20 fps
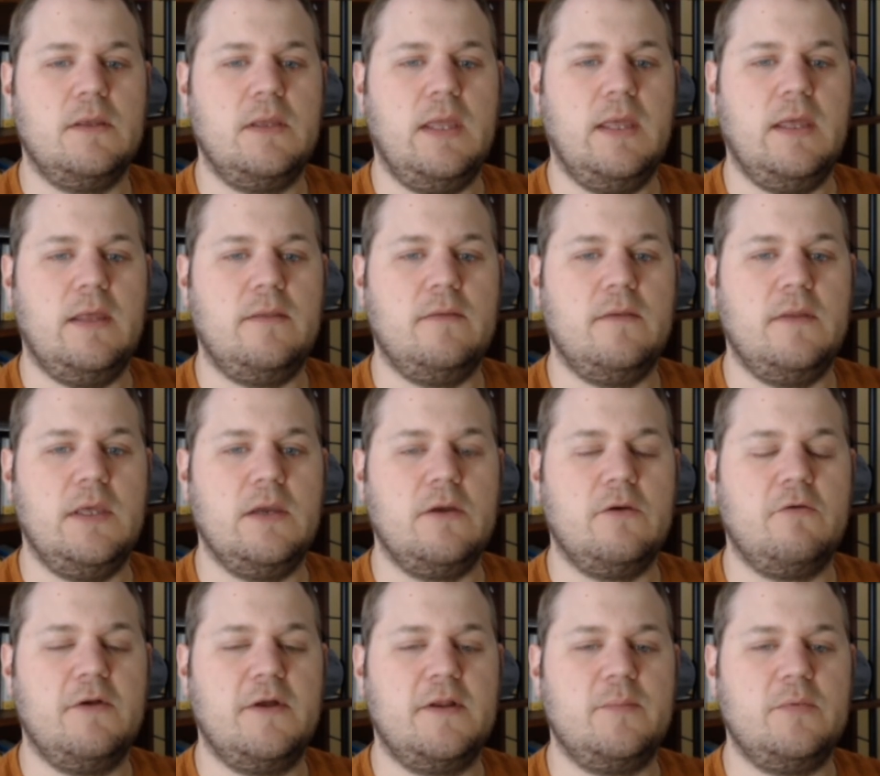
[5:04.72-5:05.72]
And the
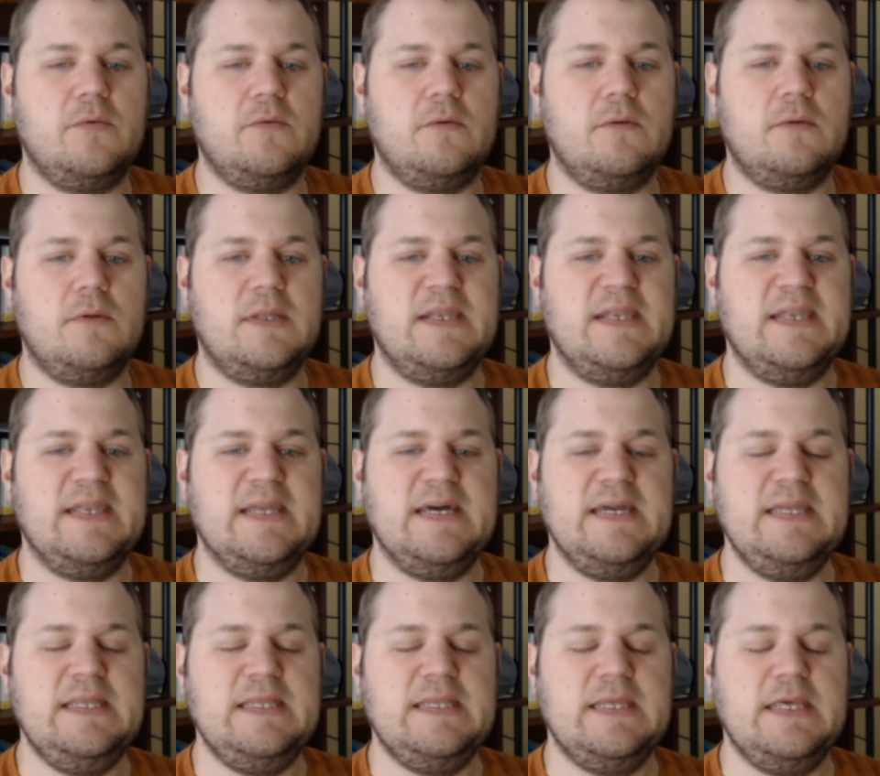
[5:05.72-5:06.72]
incredible
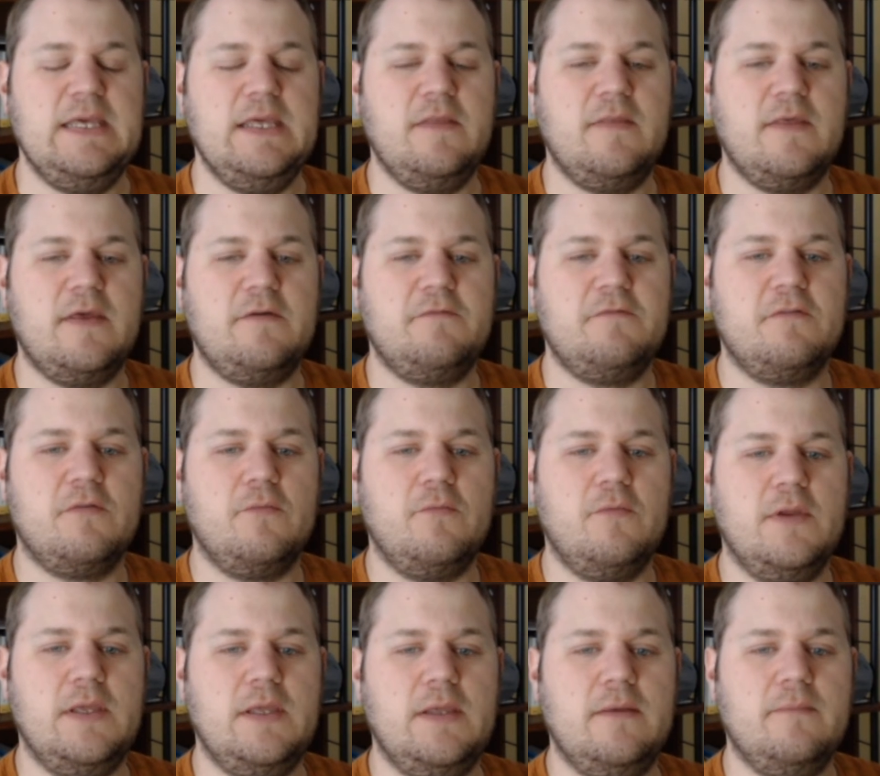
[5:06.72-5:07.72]
knight takes
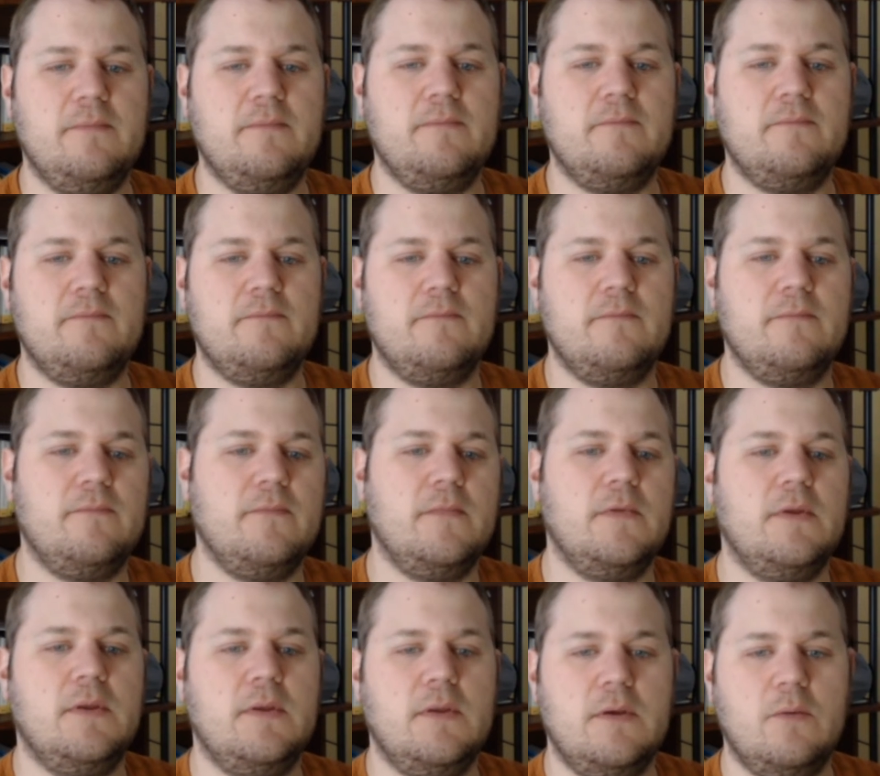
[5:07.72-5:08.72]
f3.
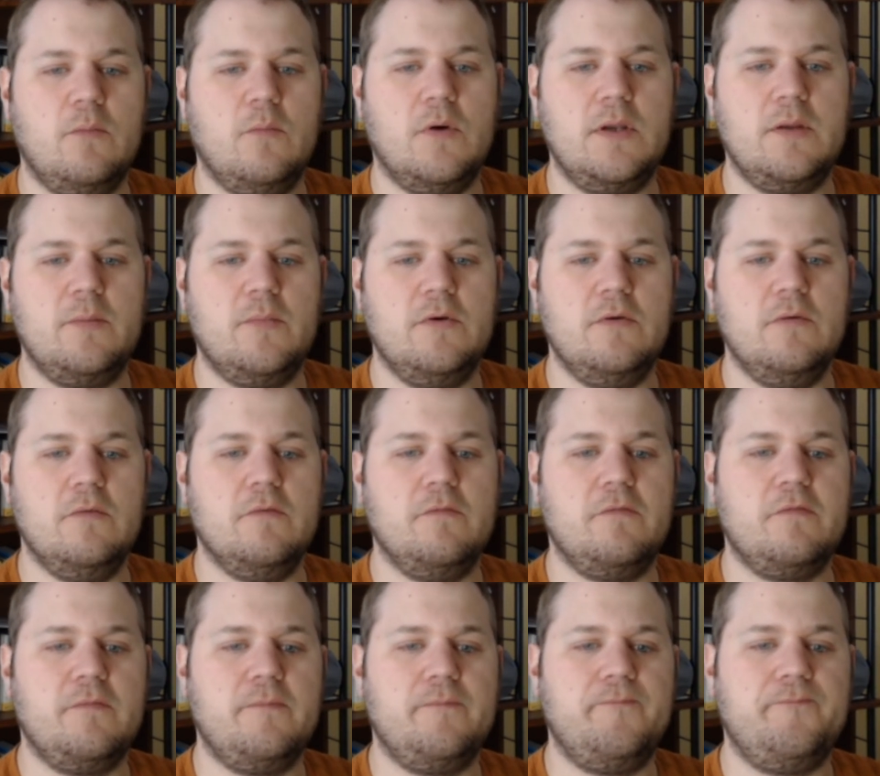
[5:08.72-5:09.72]
What a move.
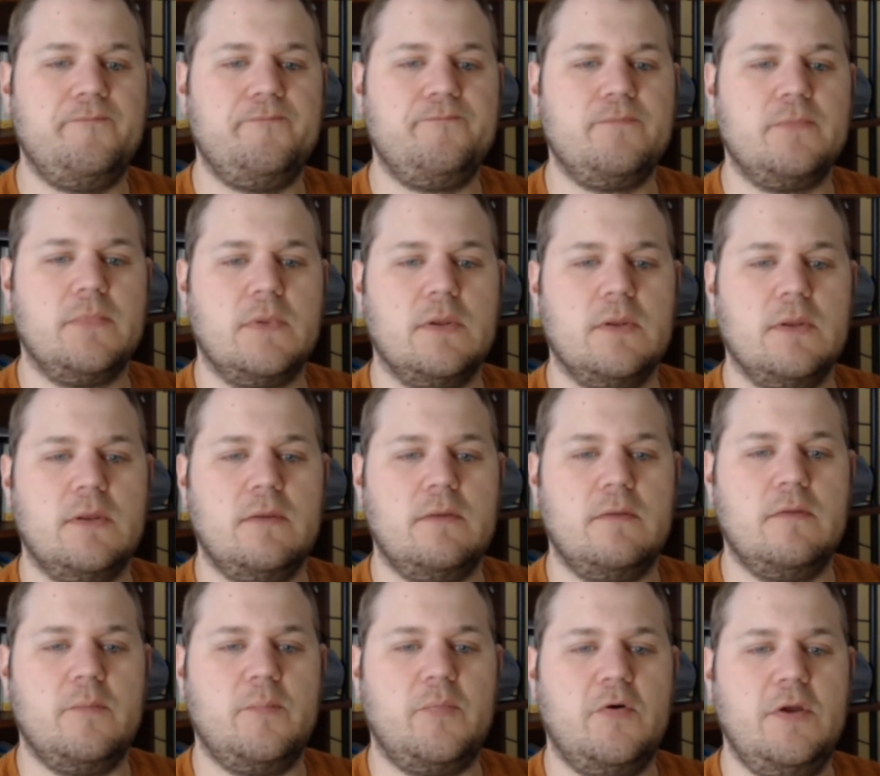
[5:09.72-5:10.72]

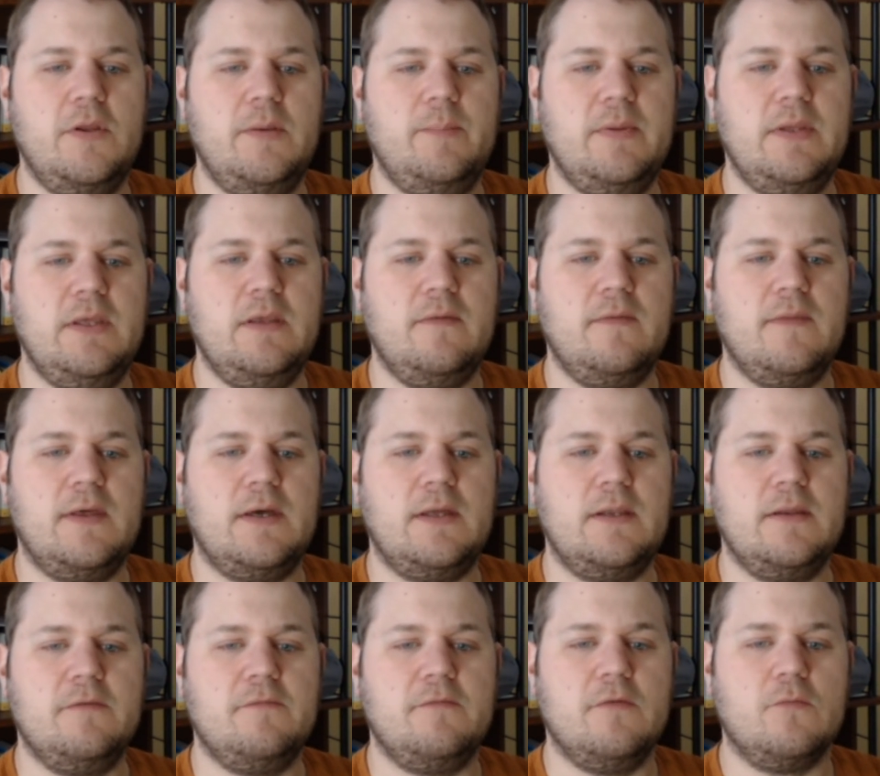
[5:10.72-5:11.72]
The point being
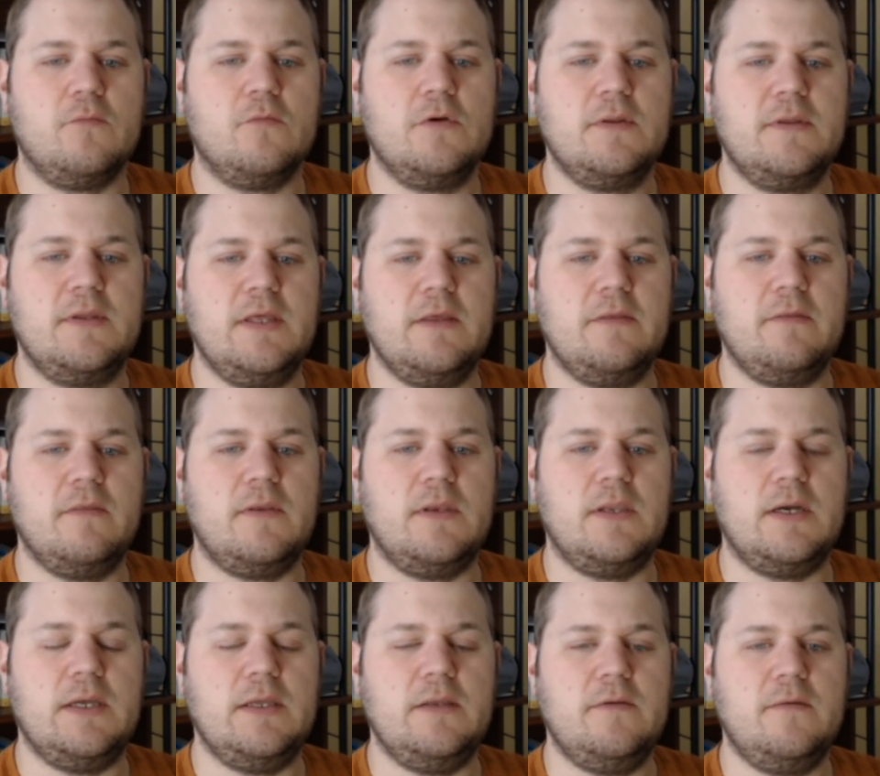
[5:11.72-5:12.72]
that if the rook takes the
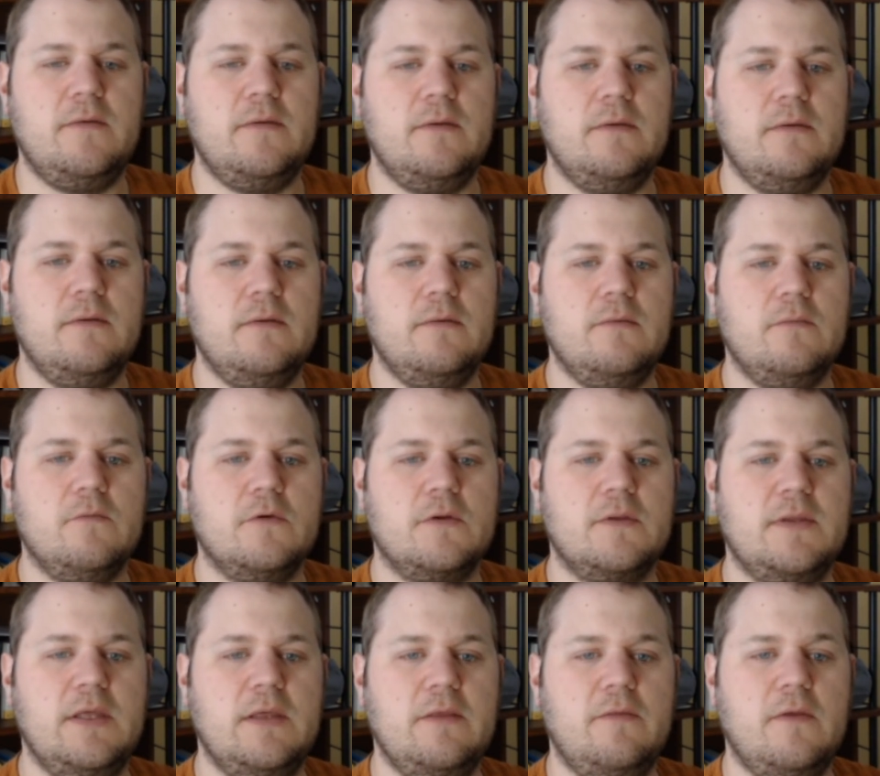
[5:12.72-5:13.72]
knight, rook
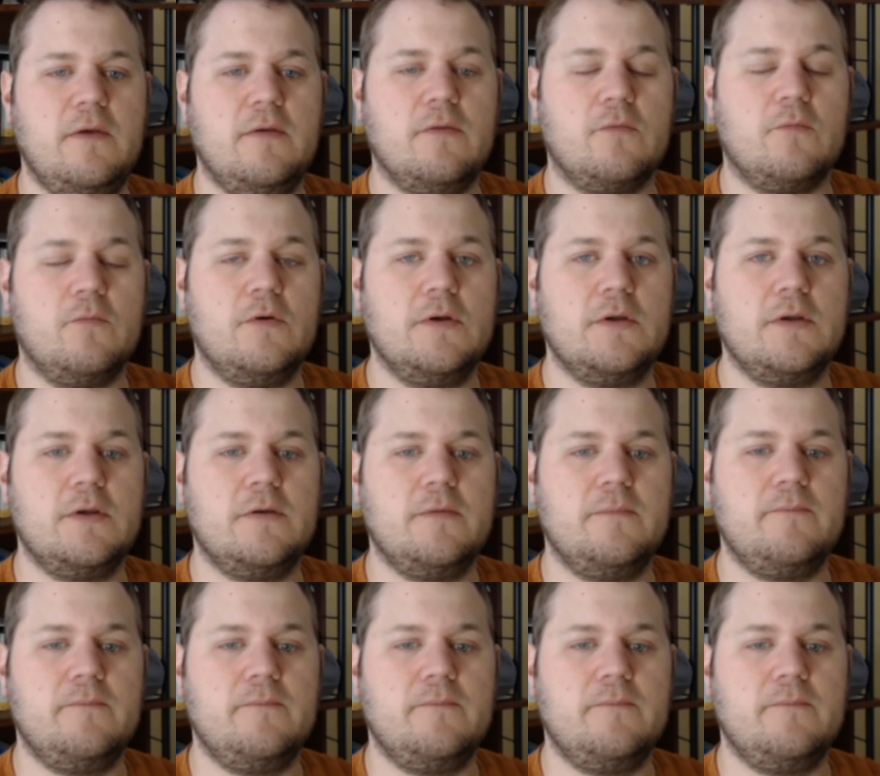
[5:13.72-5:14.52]
takes the other rook,